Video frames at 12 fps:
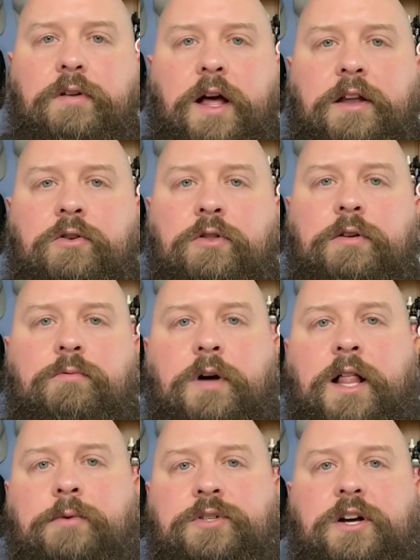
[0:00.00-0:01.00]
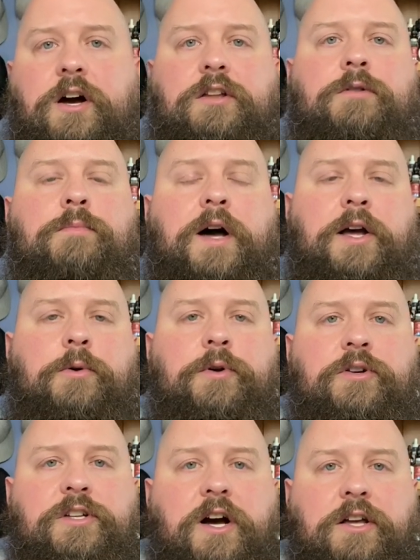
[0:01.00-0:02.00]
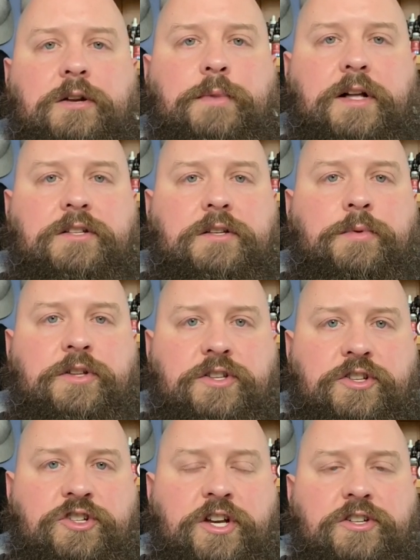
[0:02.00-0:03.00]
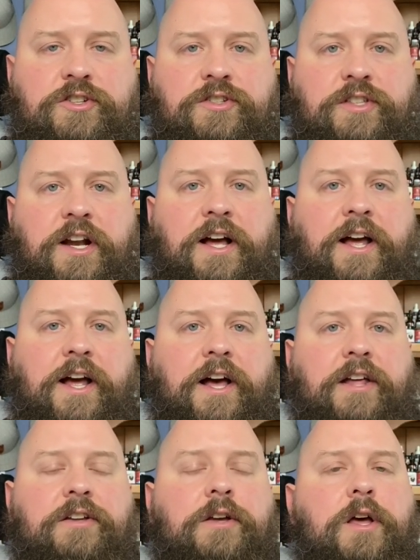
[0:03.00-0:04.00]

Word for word: I know that while I was talking to Mike and we were talking about some of the suggestions that I had,